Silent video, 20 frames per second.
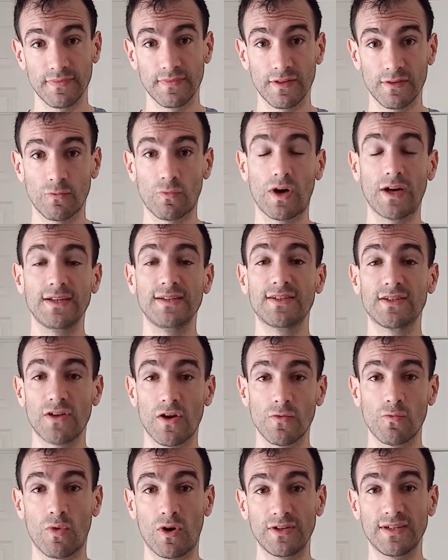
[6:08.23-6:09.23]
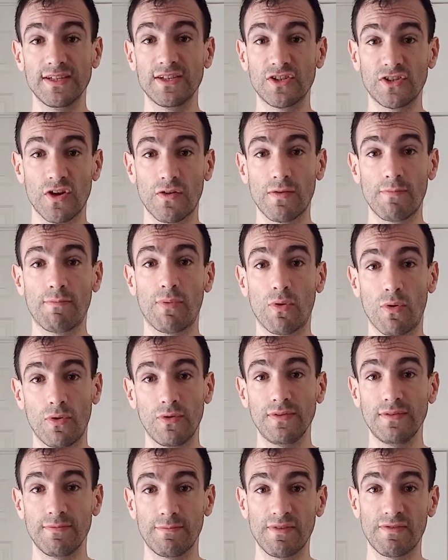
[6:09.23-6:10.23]
Why so what is so
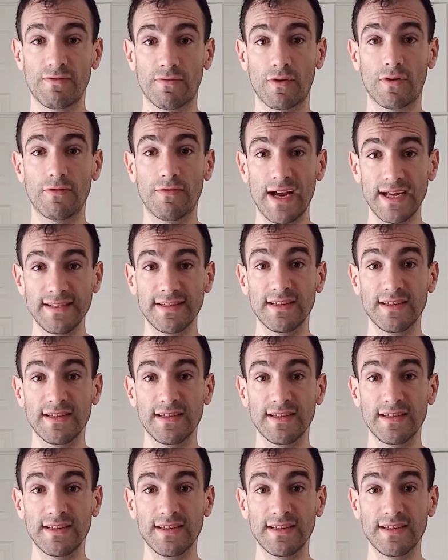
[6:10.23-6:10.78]
important before a race,